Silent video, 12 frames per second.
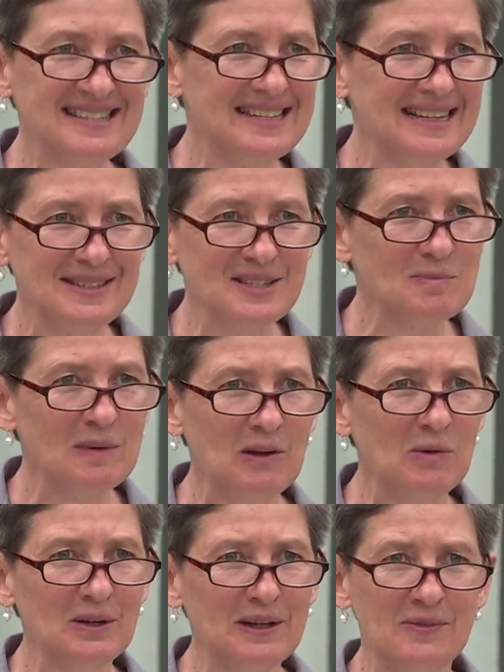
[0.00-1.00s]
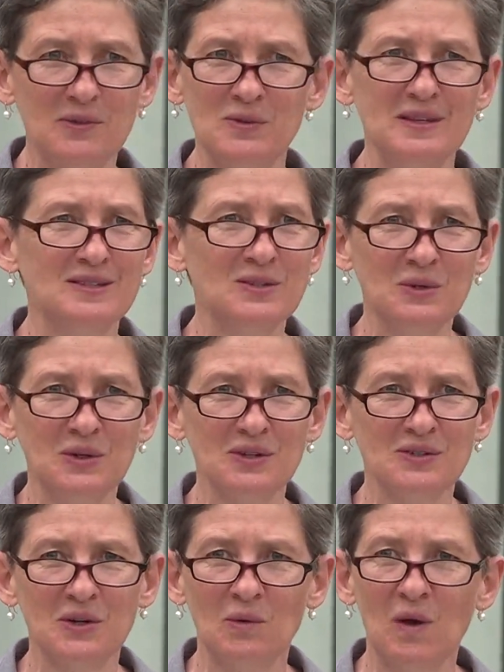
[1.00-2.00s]
can see just by walking through these
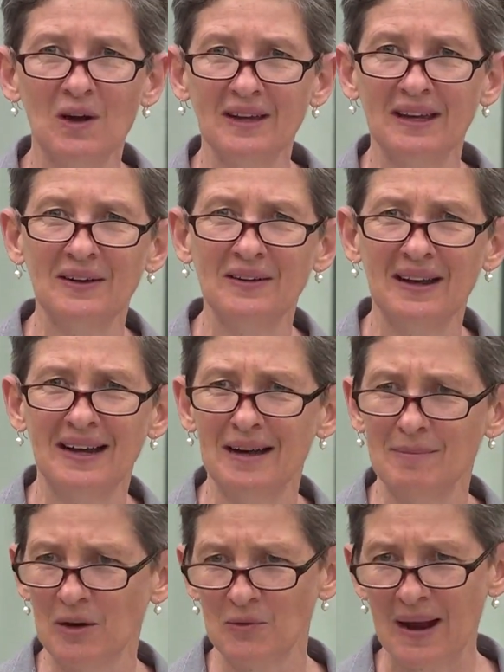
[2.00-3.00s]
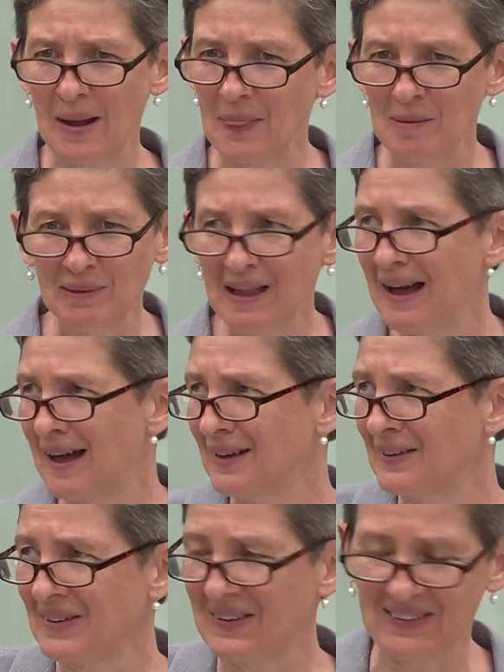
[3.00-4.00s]
doors or walking um, around the
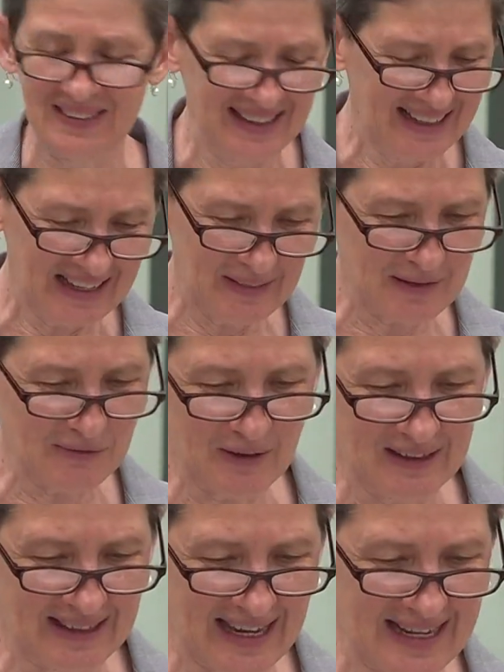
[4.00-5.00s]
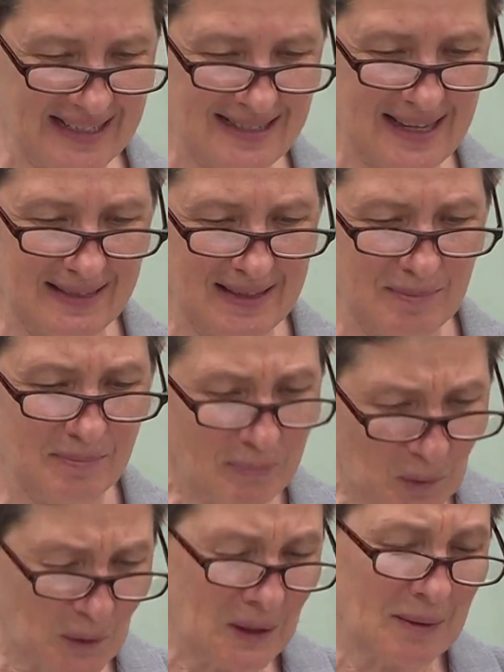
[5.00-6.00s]
block or in the front gates that the
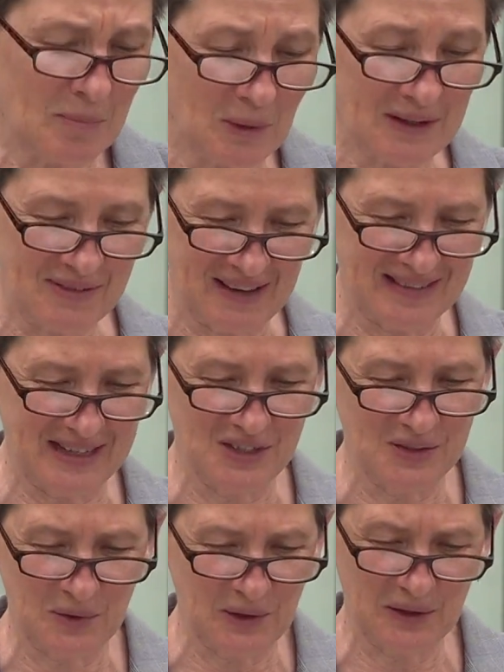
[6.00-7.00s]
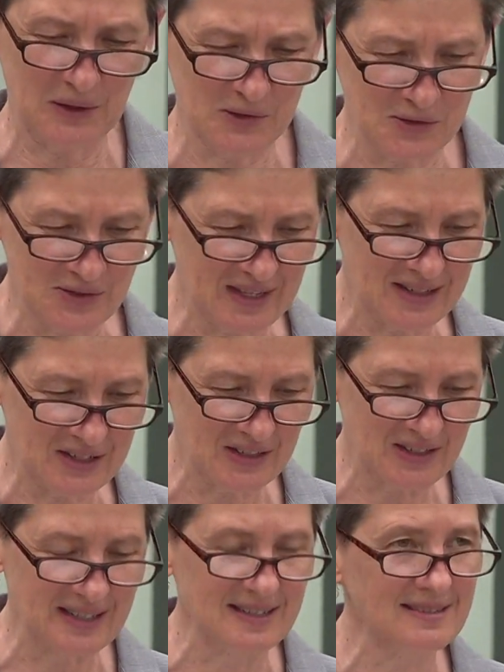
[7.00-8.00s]
Boyd Foundation Horticultural
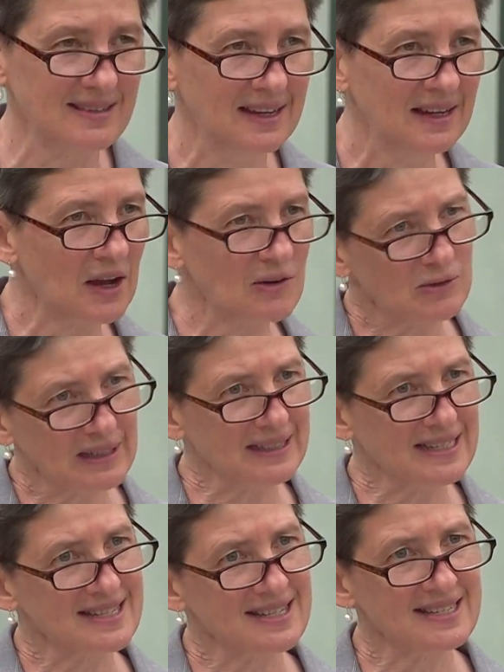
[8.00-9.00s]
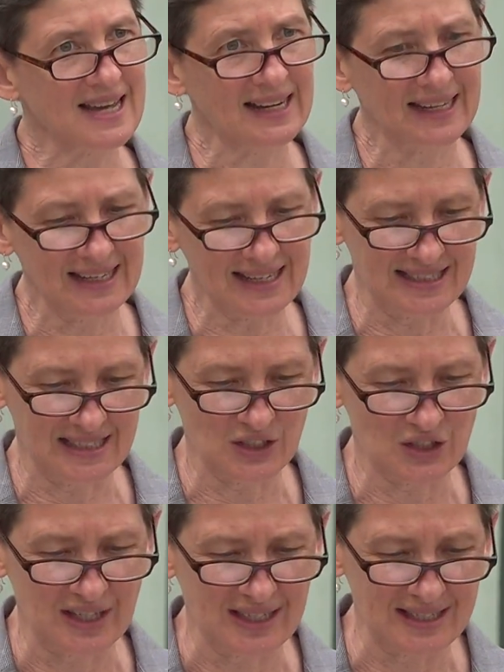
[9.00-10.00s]
Center is a really stunning
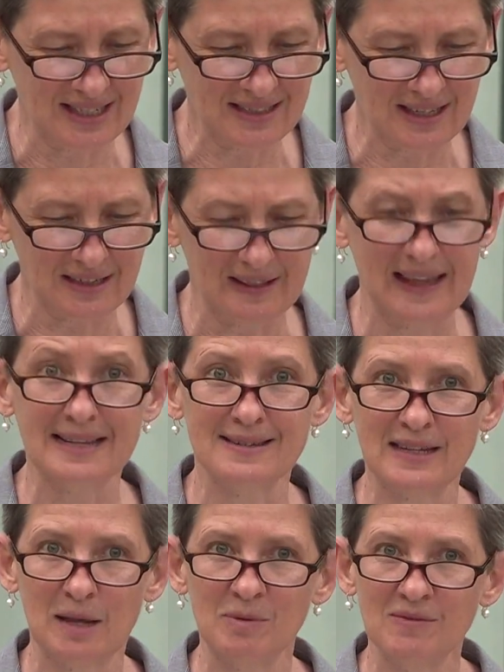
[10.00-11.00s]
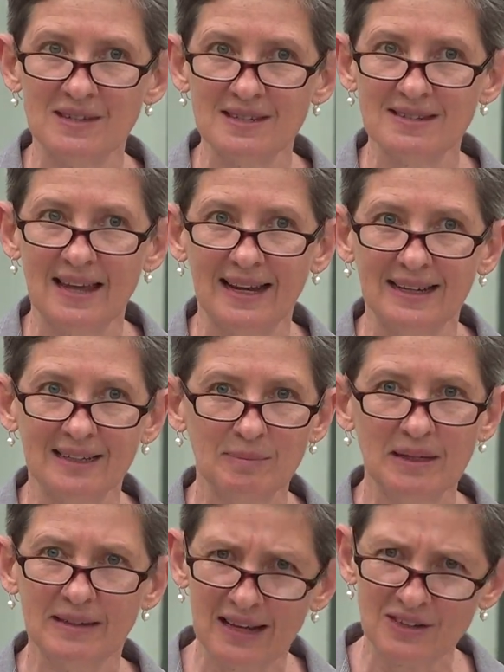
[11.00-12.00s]
addition to the landscape of this site,
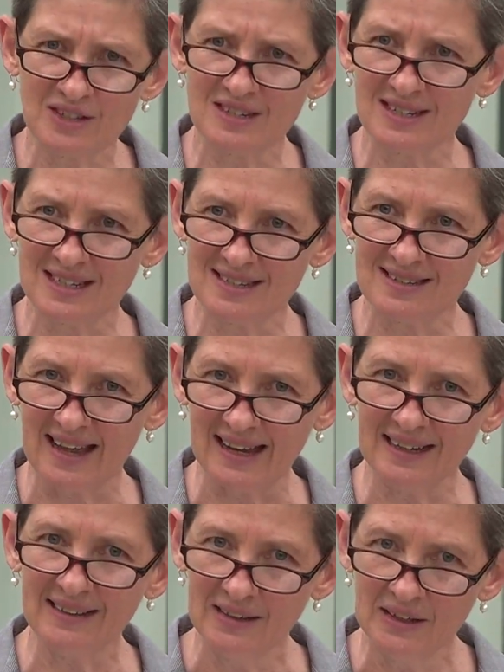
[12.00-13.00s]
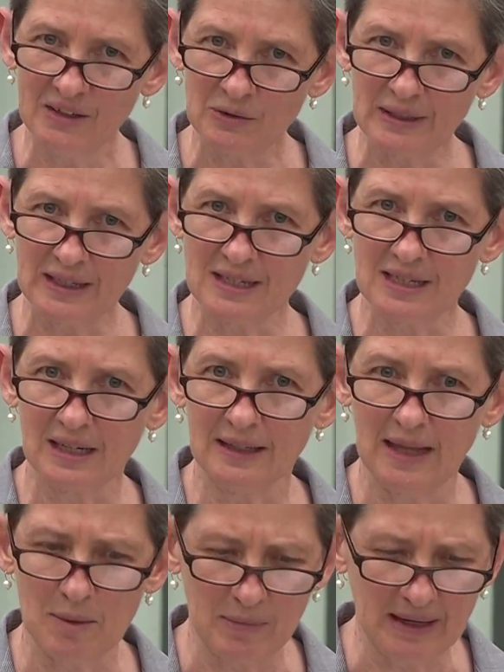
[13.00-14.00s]
but not just to this site, really to
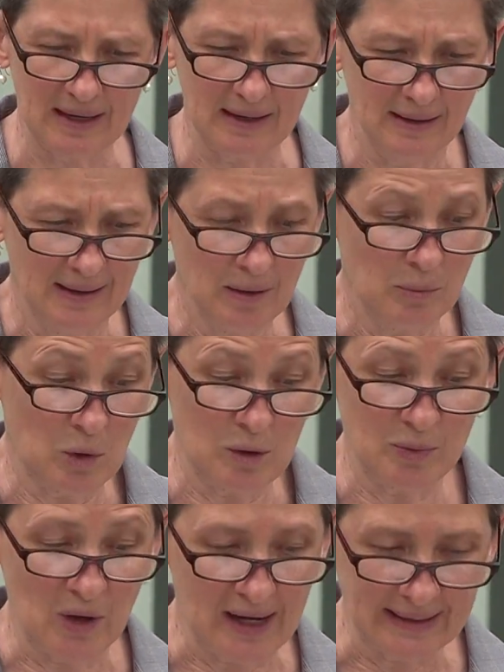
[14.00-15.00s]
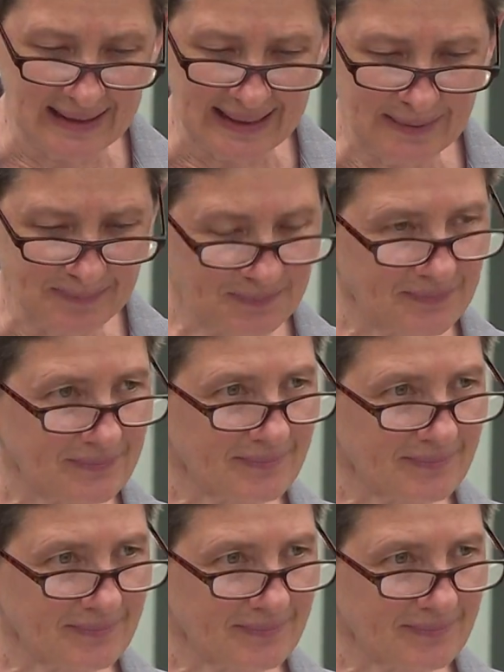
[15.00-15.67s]
Columbia more broadly.